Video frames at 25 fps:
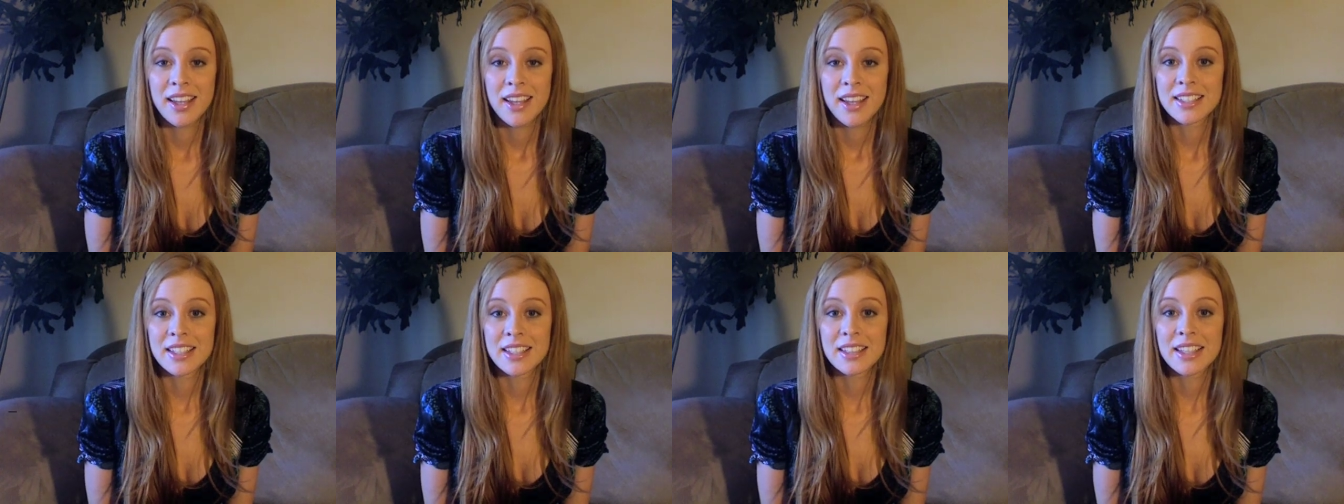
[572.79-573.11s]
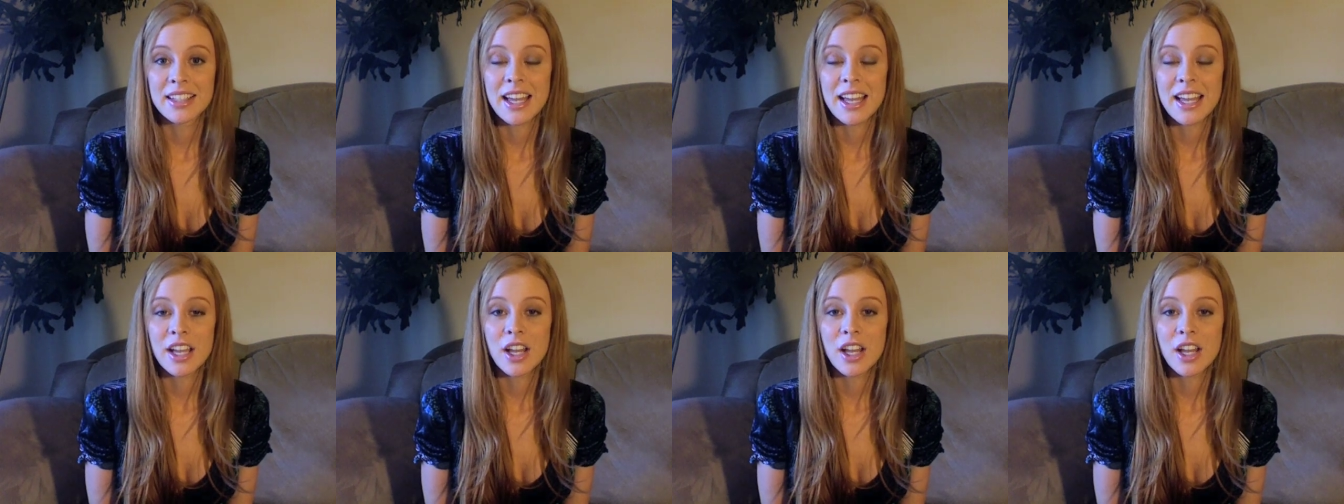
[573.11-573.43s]
to
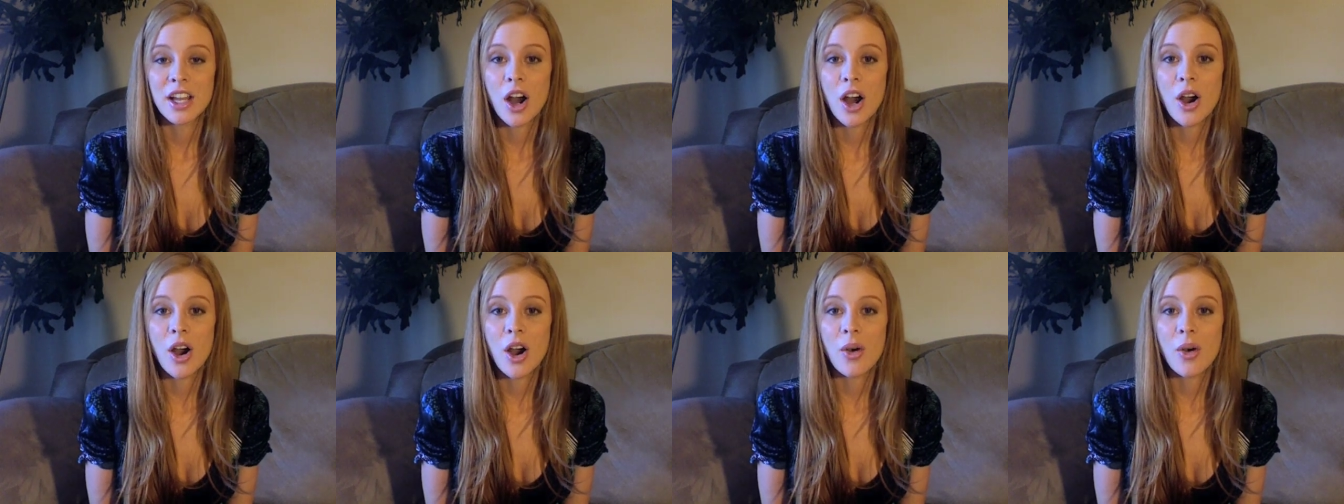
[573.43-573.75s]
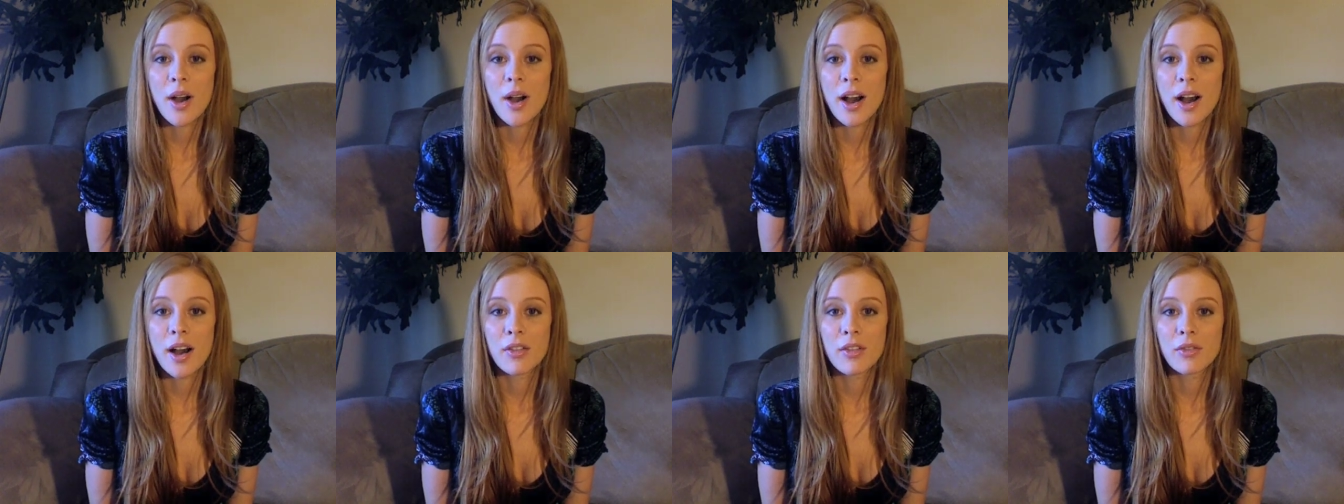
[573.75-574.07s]
let
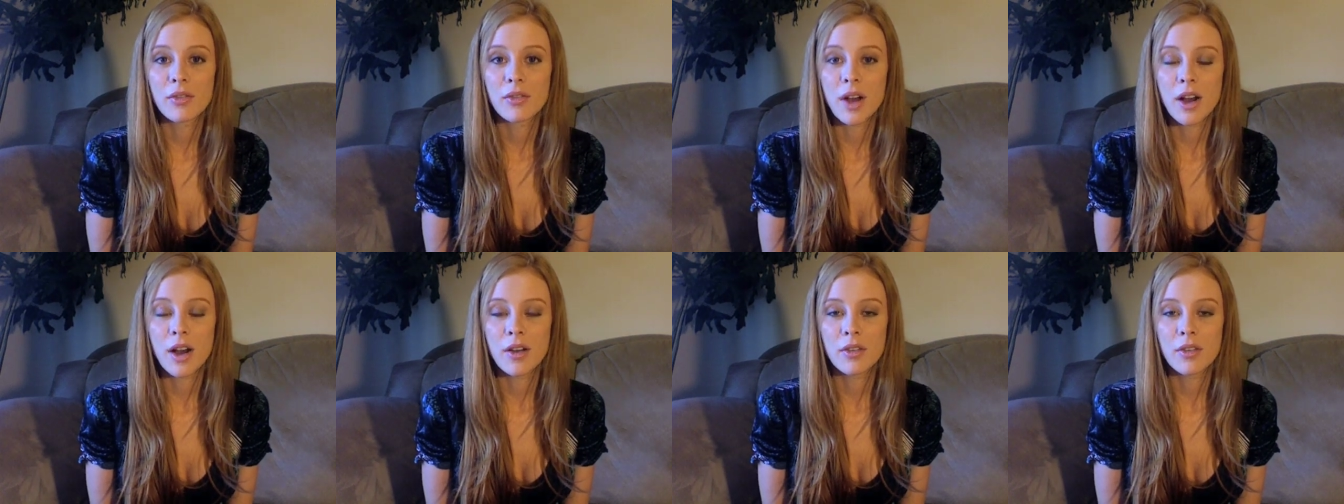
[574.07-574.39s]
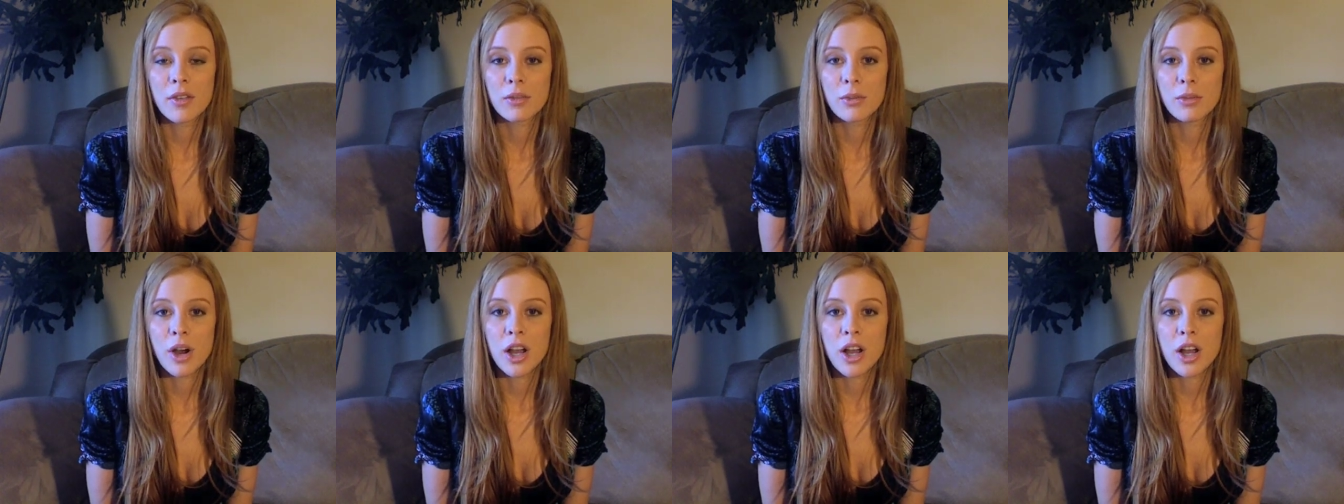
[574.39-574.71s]
go of,
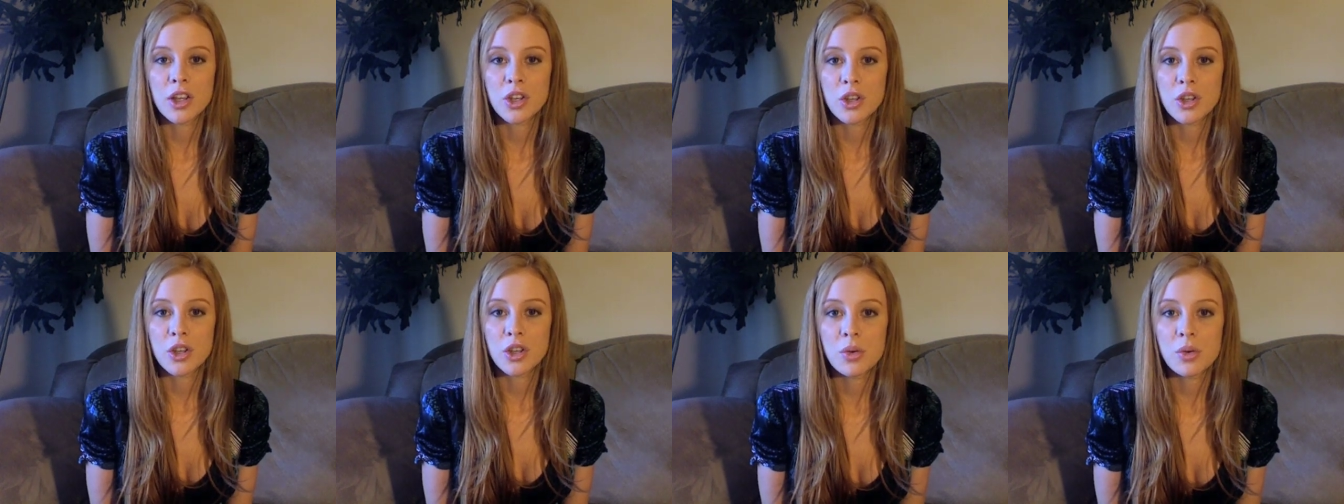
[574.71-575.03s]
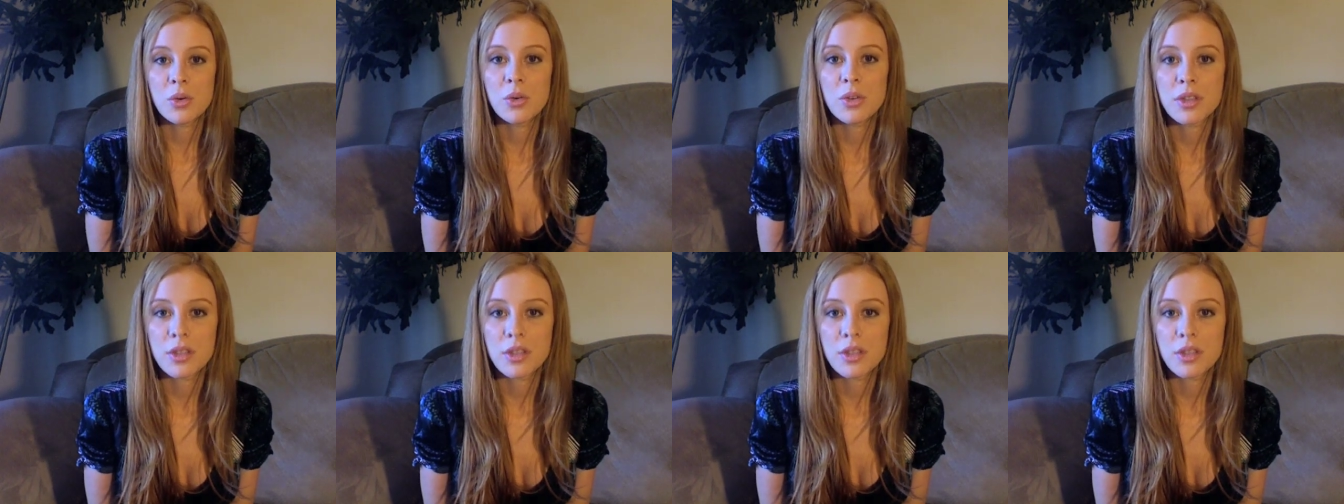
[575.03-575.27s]
of what you